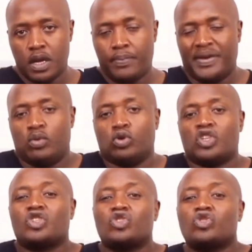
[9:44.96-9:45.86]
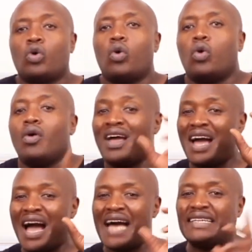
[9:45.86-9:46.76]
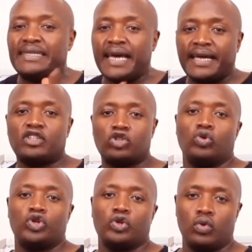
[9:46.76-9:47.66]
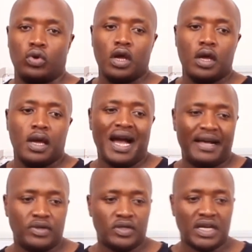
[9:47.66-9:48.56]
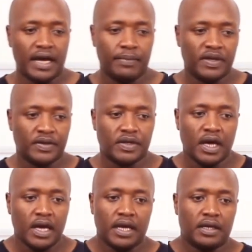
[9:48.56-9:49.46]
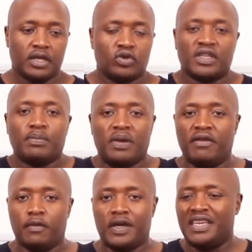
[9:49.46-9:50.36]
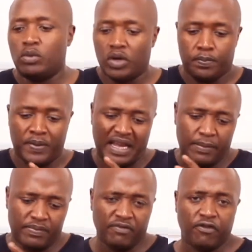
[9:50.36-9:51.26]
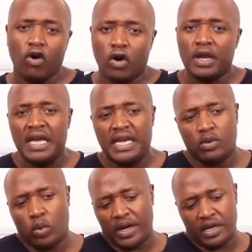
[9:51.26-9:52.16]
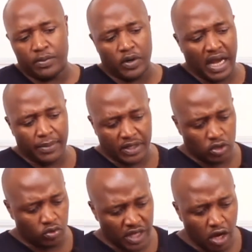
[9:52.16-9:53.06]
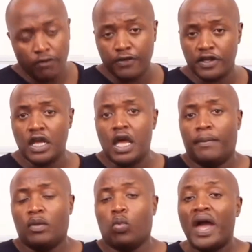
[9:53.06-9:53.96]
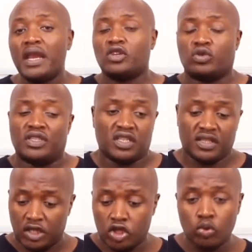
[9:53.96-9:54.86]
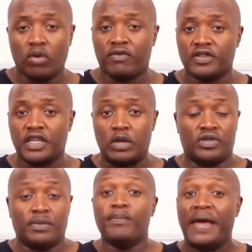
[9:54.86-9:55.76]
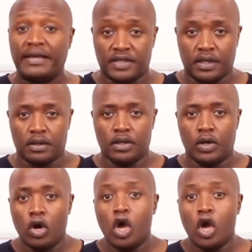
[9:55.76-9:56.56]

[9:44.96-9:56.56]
But he was so antisocial at the time that it was unbelievable. He didn't want to pick up the phone. He didn't want anybody coming into the office. But when it was just the two of us, he was amazing. You know,